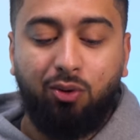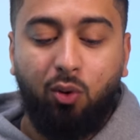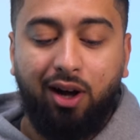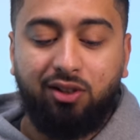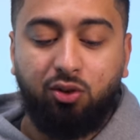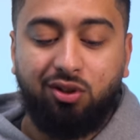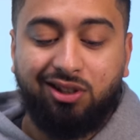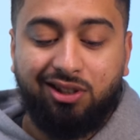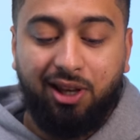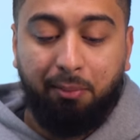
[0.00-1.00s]
requires you to
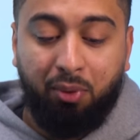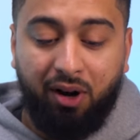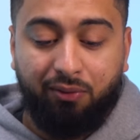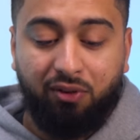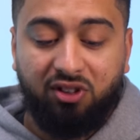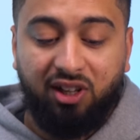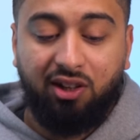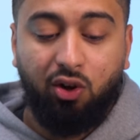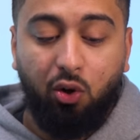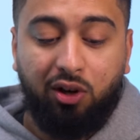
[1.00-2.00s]
skip breakfast and
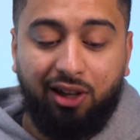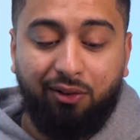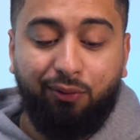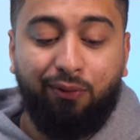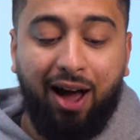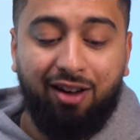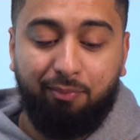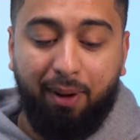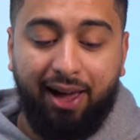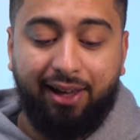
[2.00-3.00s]
then only eat five
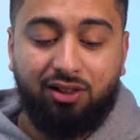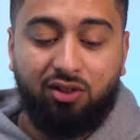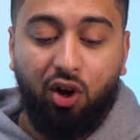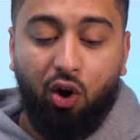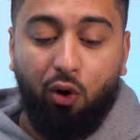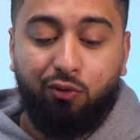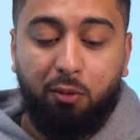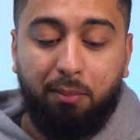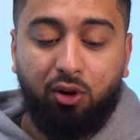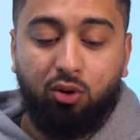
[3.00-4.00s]
bites of your
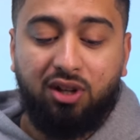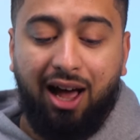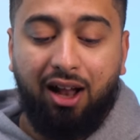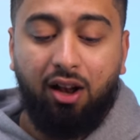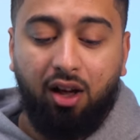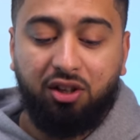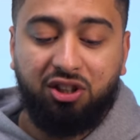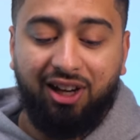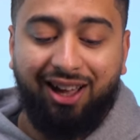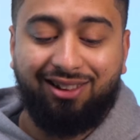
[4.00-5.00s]
meals at
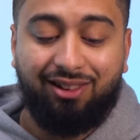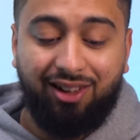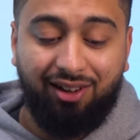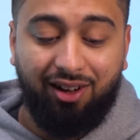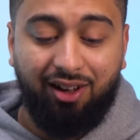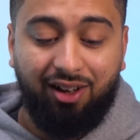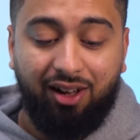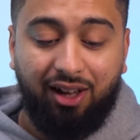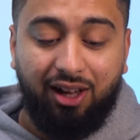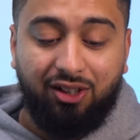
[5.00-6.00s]
lunch at dinner.
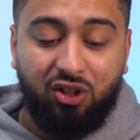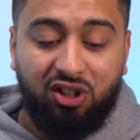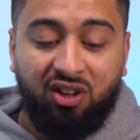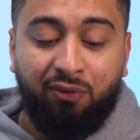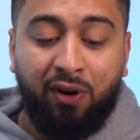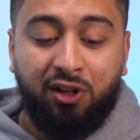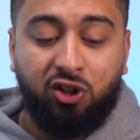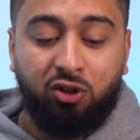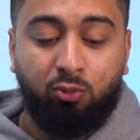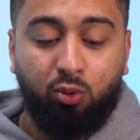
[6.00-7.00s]
So this is a very
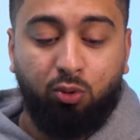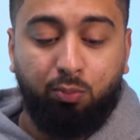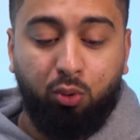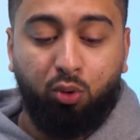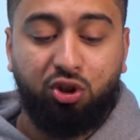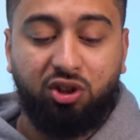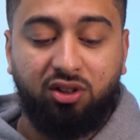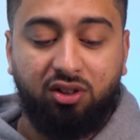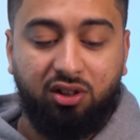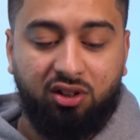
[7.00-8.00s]
small
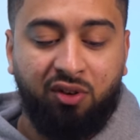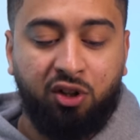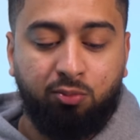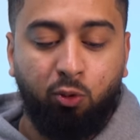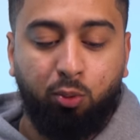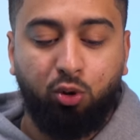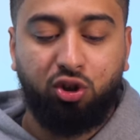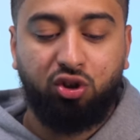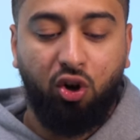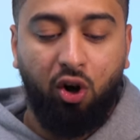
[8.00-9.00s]
portion. There's very small
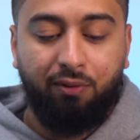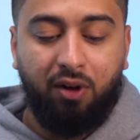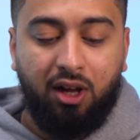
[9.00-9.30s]
portions of